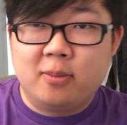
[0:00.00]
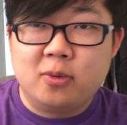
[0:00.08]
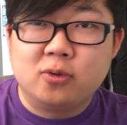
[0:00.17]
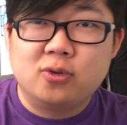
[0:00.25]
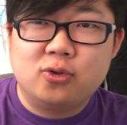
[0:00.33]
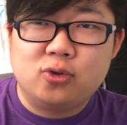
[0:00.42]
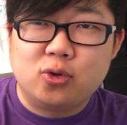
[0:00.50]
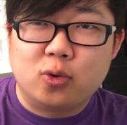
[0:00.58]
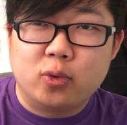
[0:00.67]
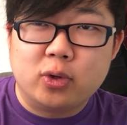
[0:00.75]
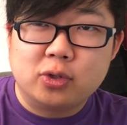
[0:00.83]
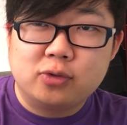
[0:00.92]
his
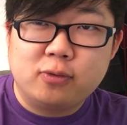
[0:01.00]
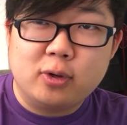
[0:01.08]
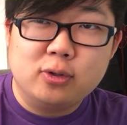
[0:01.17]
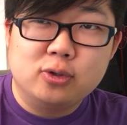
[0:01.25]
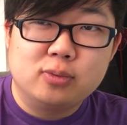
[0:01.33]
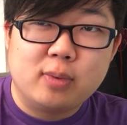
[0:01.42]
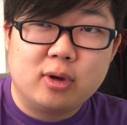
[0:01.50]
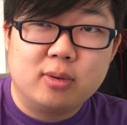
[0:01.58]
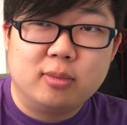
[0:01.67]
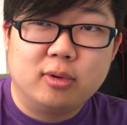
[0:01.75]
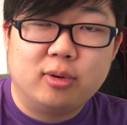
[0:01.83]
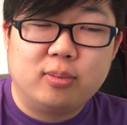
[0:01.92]
serious face, make
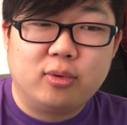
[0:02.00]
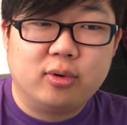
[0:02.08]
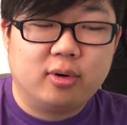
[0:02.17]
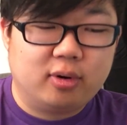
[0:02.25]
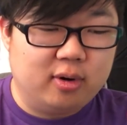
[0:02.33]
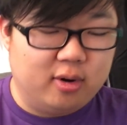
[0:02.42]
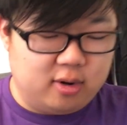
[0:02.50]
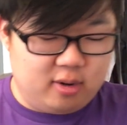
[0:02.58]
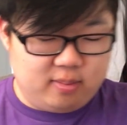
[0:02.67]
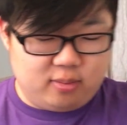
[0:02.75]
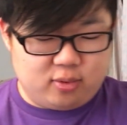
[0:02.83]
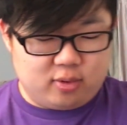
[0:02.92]
him a little more
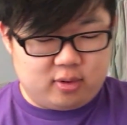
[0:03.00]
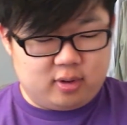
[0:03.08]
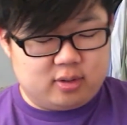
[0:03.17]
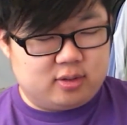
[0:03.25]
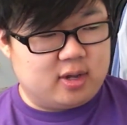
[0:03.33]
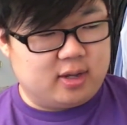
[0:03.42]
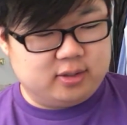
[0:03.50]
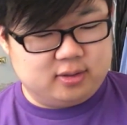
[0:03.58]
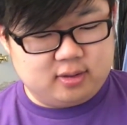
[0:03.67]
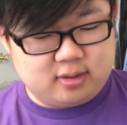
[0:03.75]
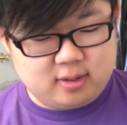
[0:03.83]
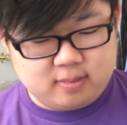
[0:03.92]
intense
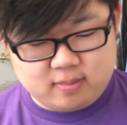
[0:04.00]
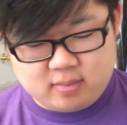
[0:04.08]
looking.